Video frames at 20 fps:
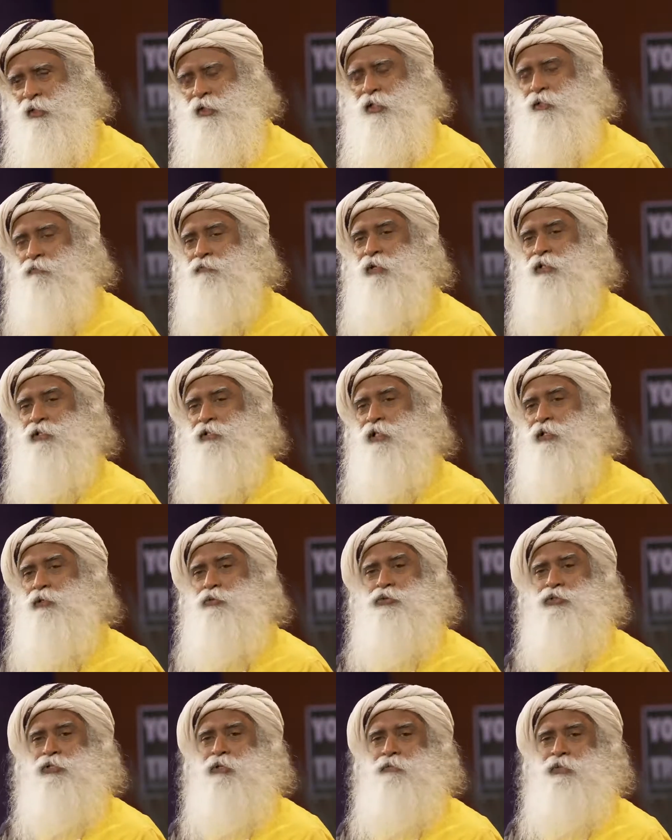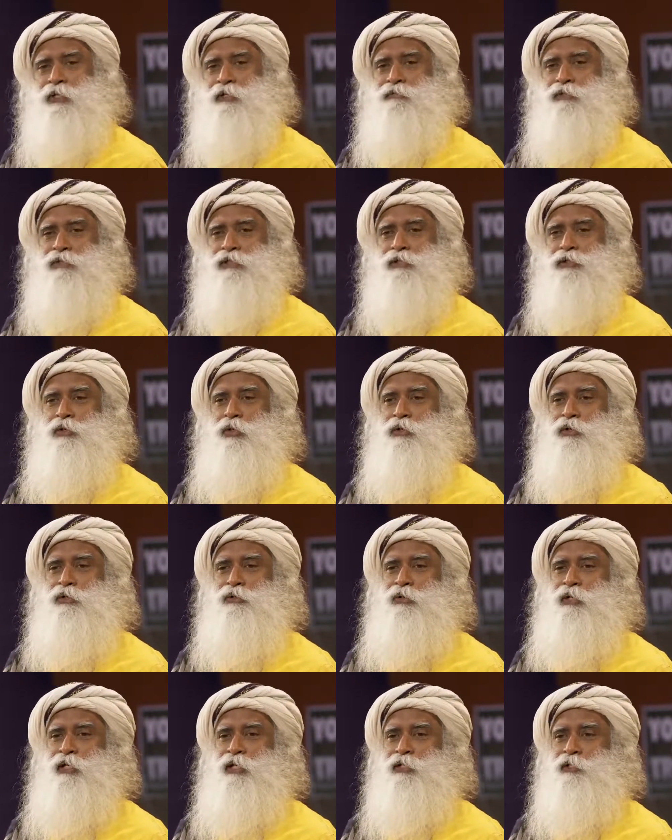If I tell you something which is not in
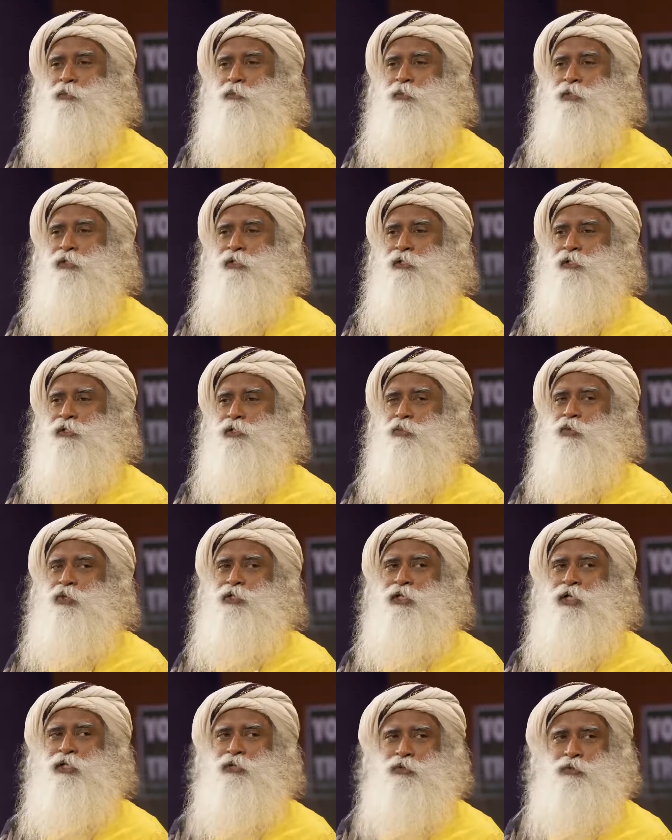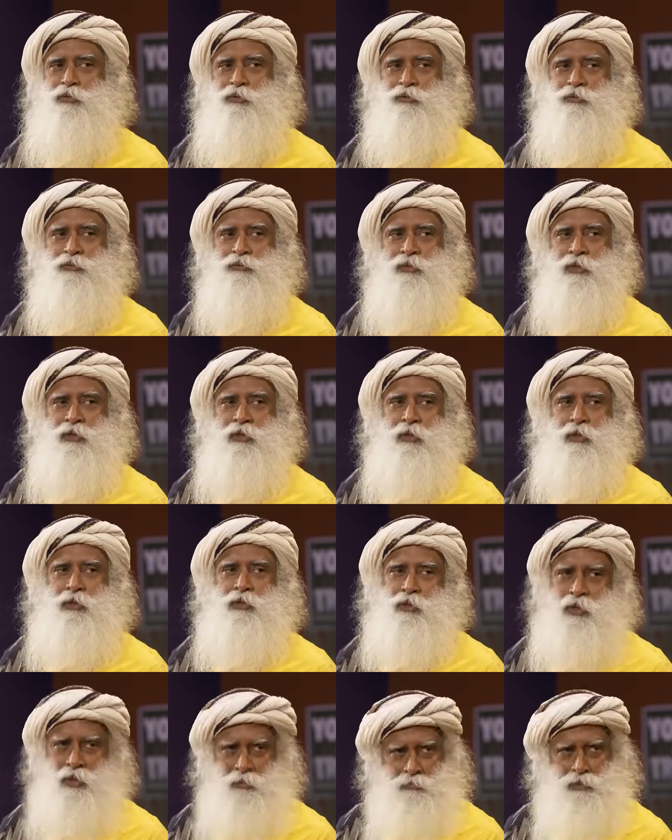your experience, what can you do?
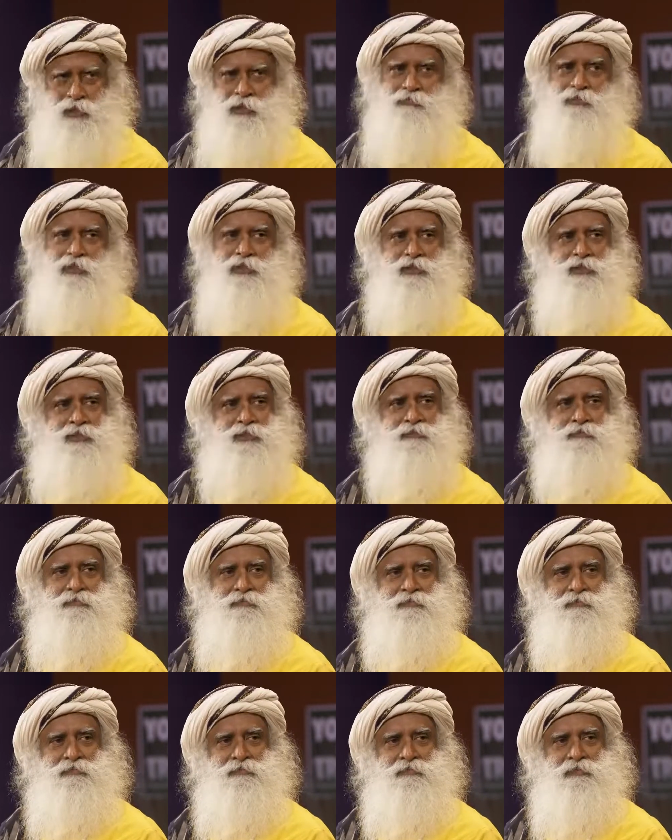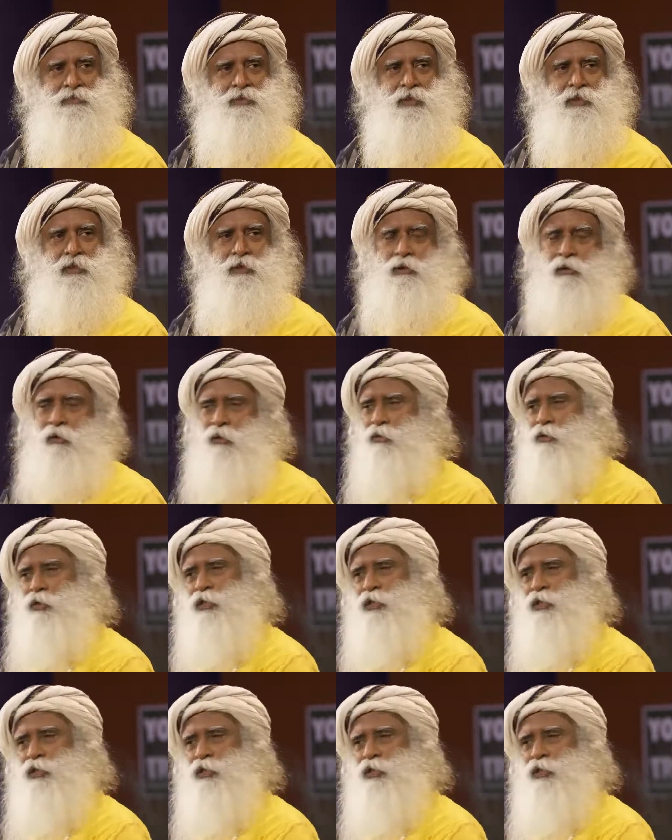You can believe it or you